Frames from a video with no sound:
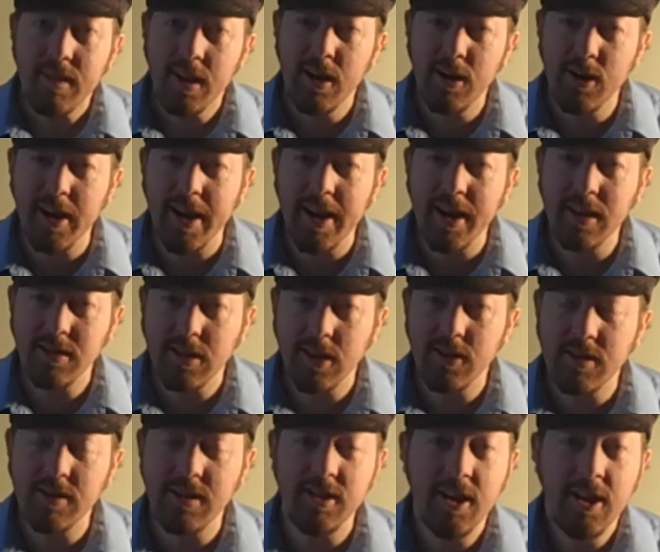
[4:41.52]
Okay,
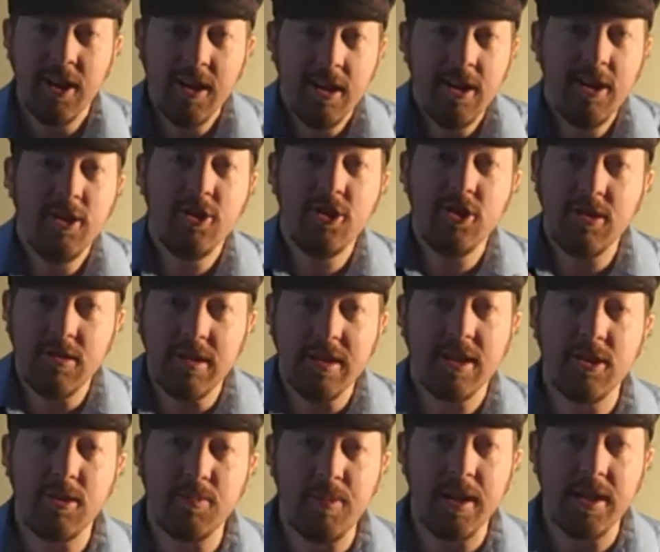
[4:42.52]
so you just
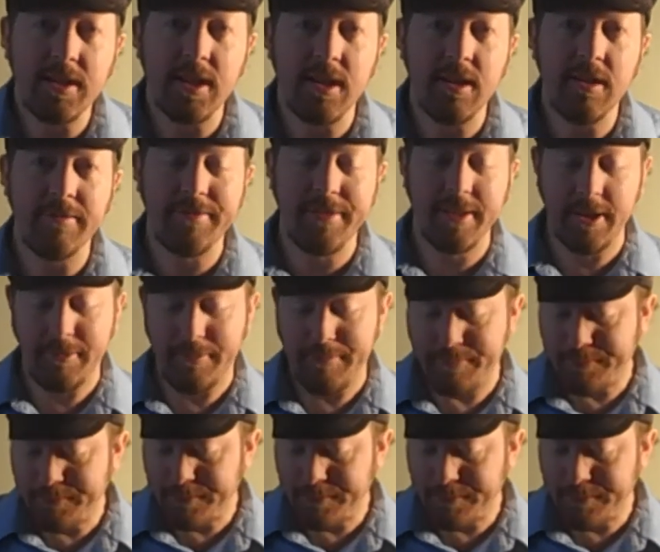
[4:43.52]
express how you feel.